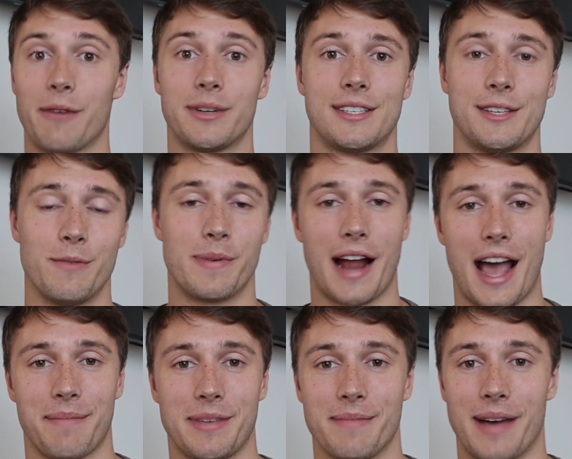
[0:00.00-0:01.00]
I was super
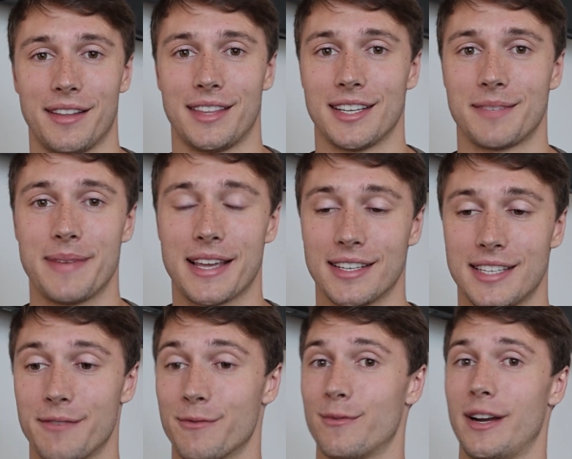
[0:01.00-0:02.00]
happy about this because
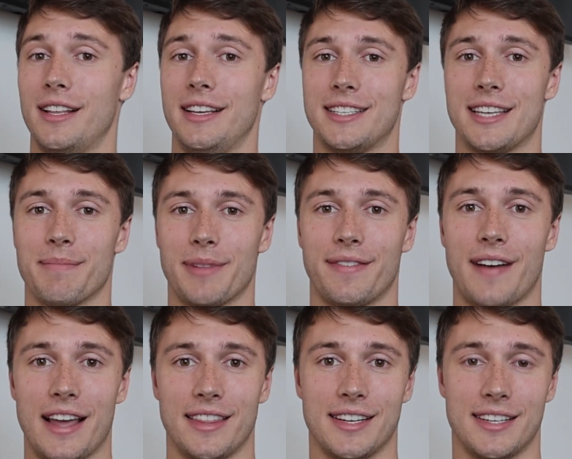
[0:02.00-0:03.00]
it really
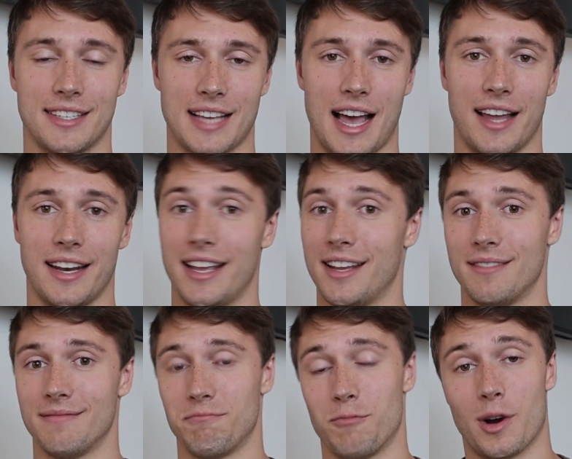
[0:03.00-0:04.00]
simplified the design
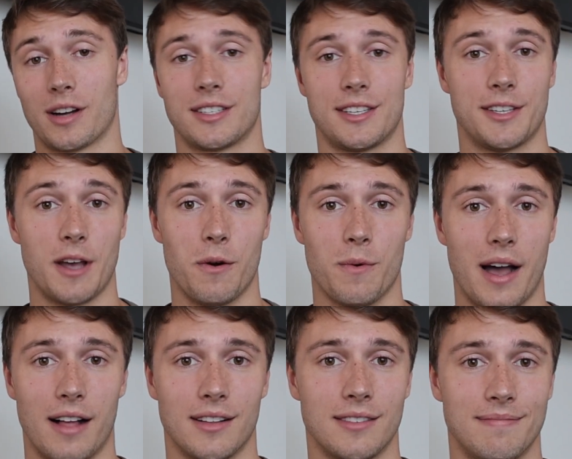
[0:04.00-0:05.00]
and works so
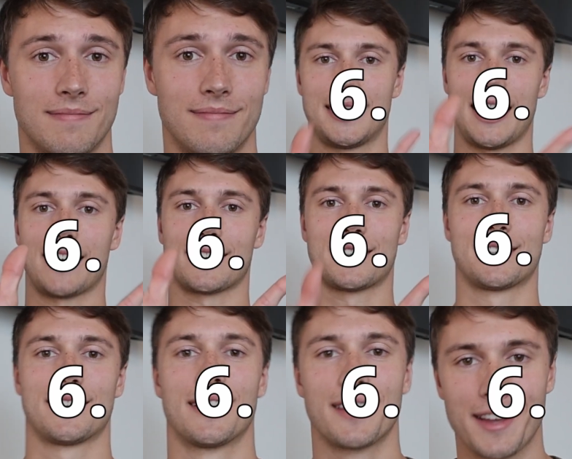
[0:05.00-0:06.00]
well.
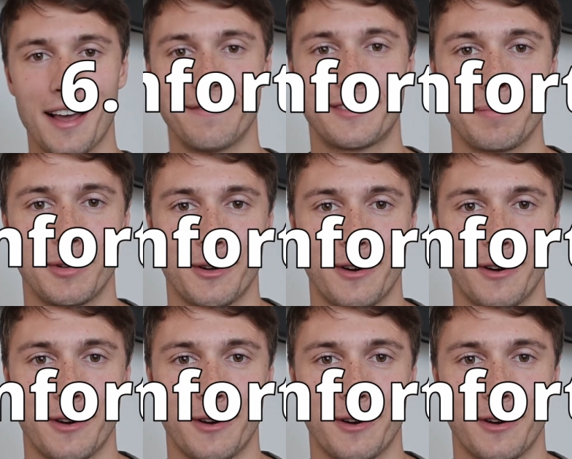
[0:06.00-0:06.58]
6. Comfortable